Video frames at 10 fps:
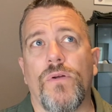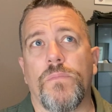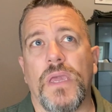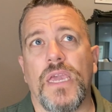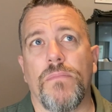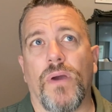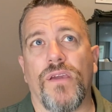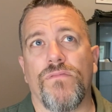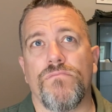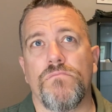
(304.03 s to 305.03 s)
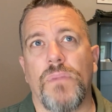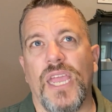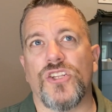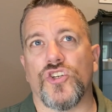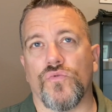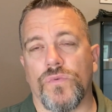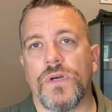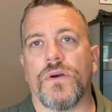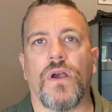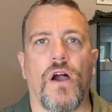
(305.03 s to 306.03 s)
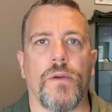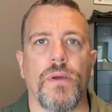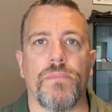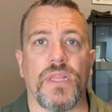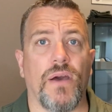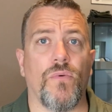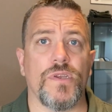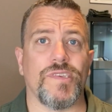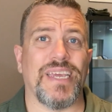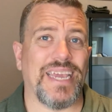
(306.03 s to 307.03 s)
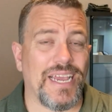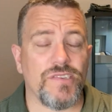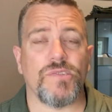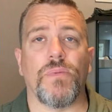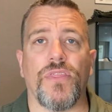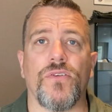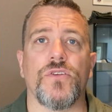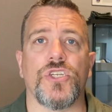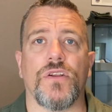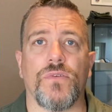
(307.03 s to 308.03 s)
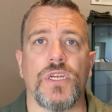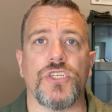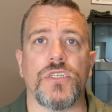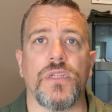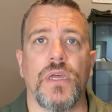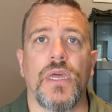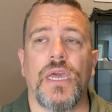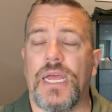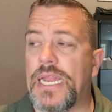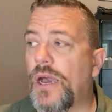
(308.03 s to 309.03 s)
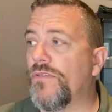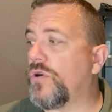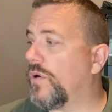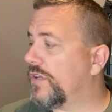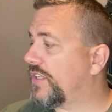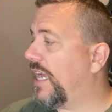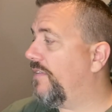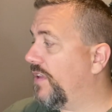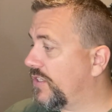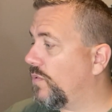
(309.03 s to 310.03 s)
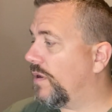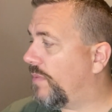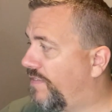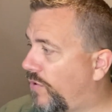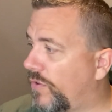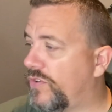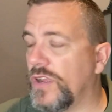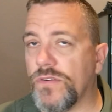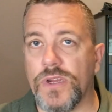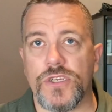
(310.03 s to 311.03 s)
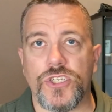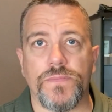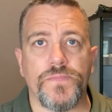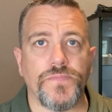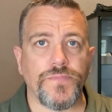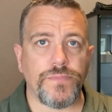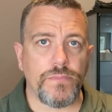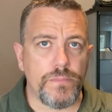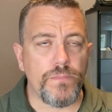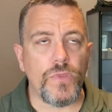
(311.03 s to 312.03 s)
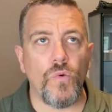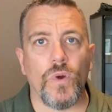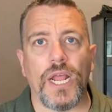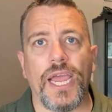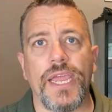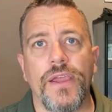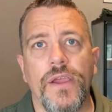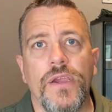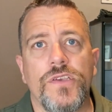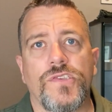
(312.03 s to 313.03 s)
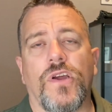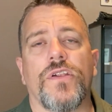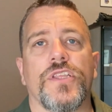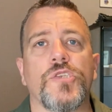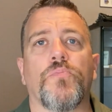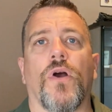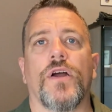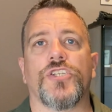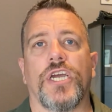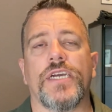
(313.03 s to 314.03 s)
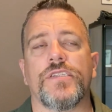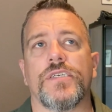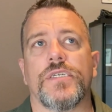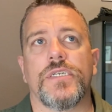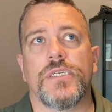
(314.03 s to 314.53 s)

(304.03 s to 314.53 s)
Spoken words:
would be my major real cockpit, but that was, I guess, my third generation. And now, of course, I have this one, my fourth generation. When I started this project,